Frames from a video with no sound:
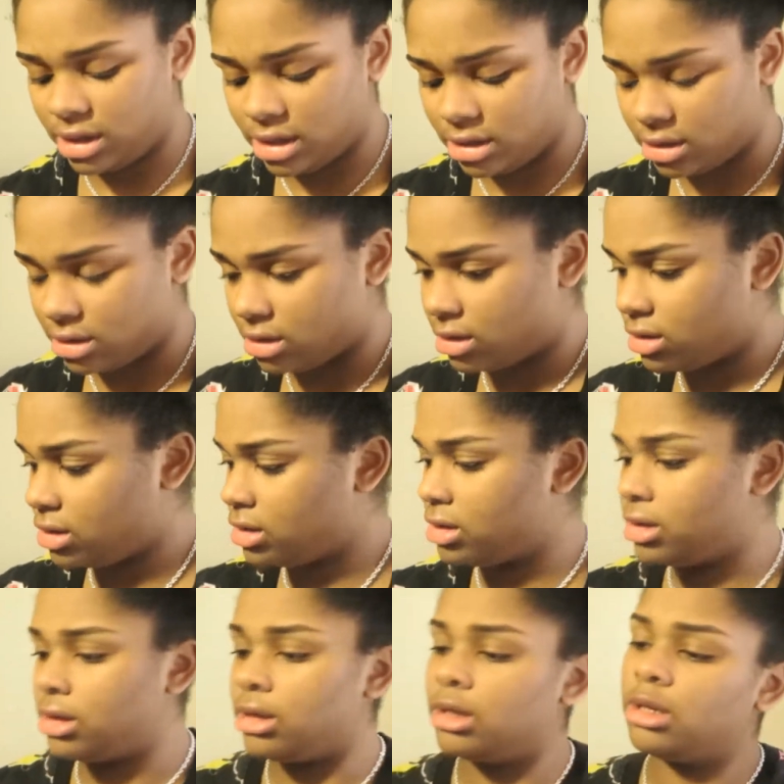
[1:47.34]
Still.
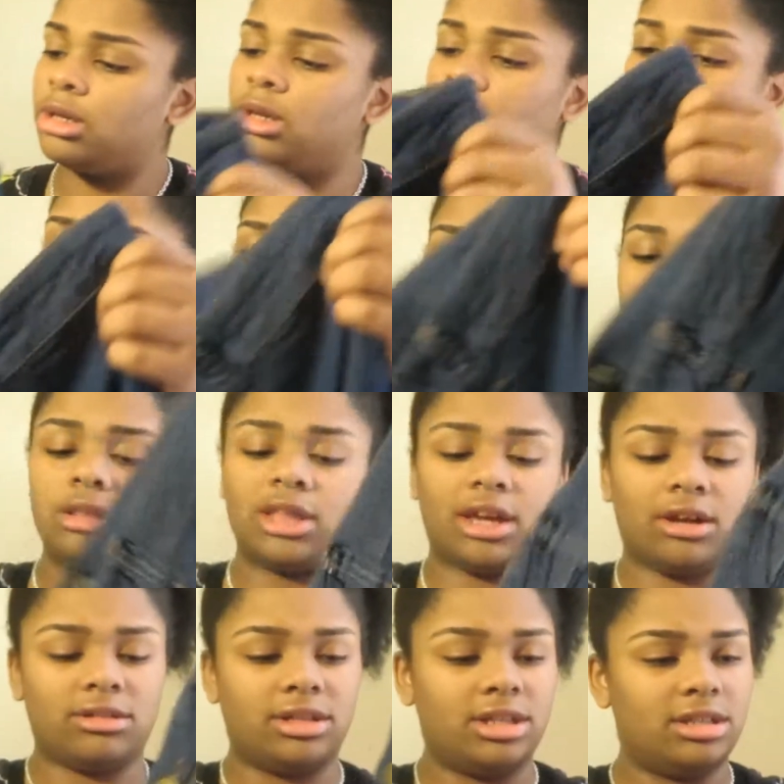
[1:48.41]

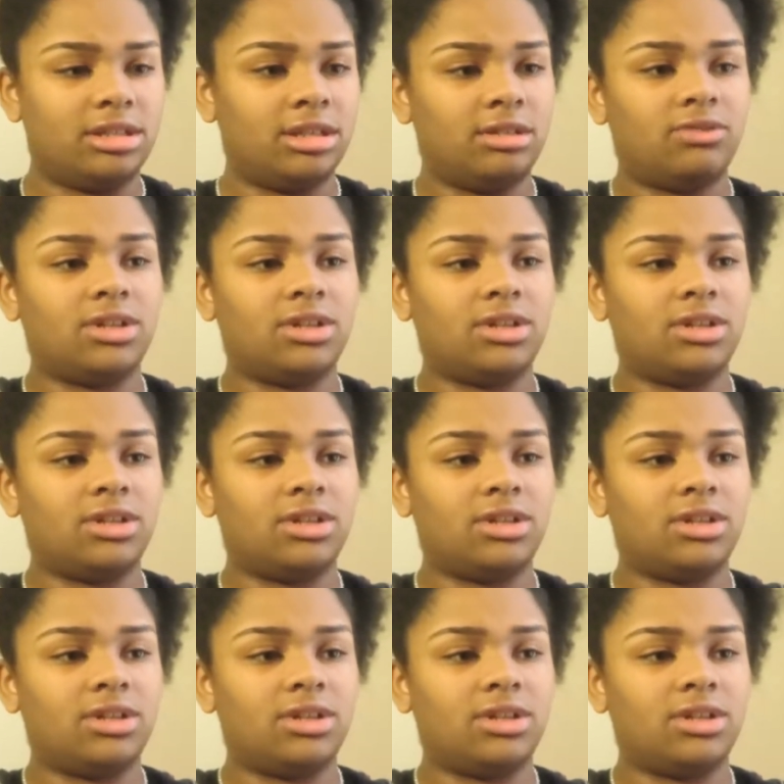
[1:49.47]
Like, are these